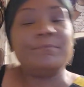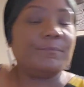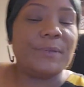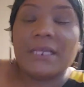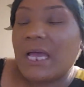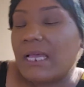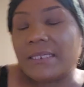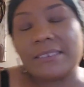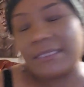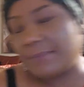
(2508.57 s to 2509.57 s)

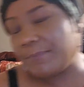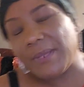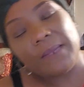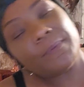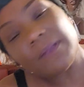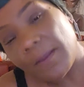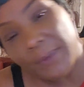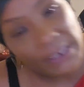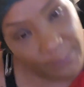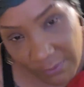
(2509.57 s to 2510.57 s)
because people are
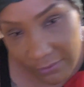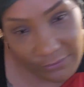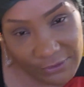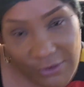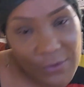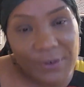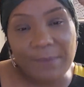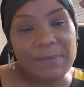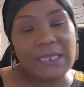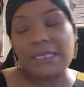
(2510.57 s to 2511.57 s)
people. You know what I
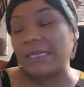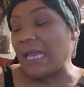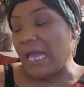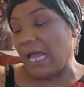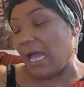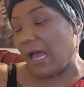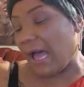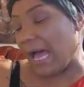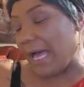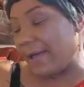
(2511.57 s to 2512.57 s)
mean?
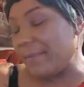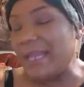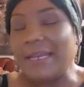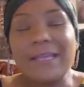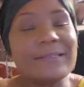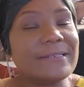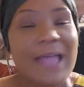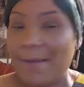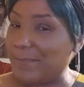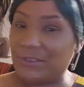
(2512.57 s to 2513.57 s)
And there's
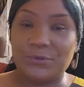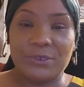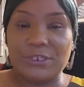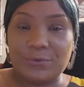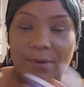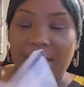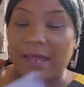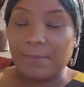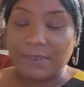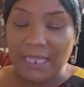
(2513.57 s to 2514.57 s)
not much you can do
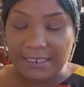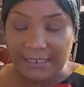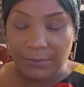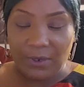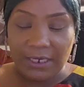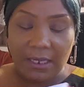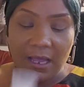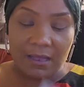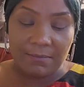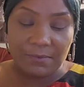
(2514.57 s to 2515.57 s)
about it. But let's see what
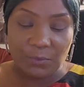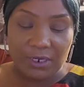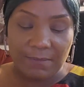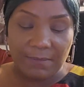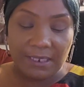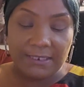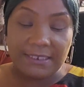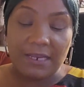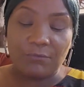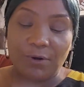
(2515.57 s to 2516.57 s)
it means
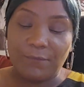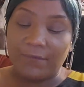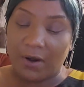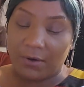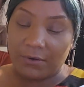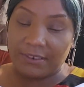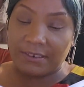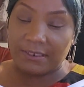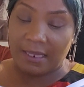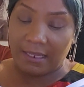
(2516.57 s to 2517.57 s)
in
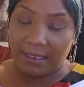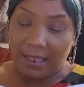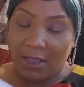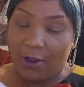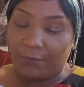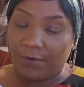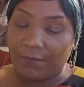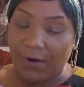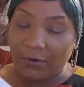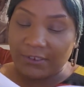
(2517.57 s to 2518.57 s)
reverse.
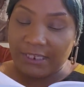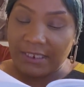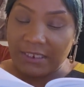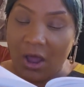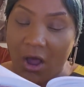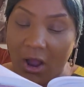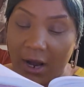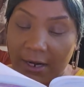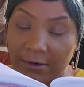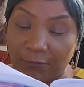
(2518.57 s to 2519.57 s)
Reverse. This
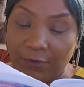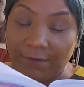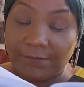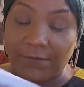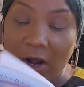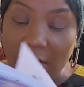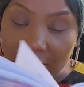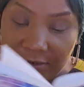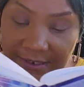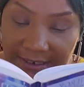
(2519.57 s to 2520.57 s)
card,
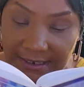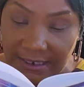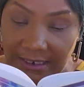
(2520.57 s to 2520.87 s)
reversed,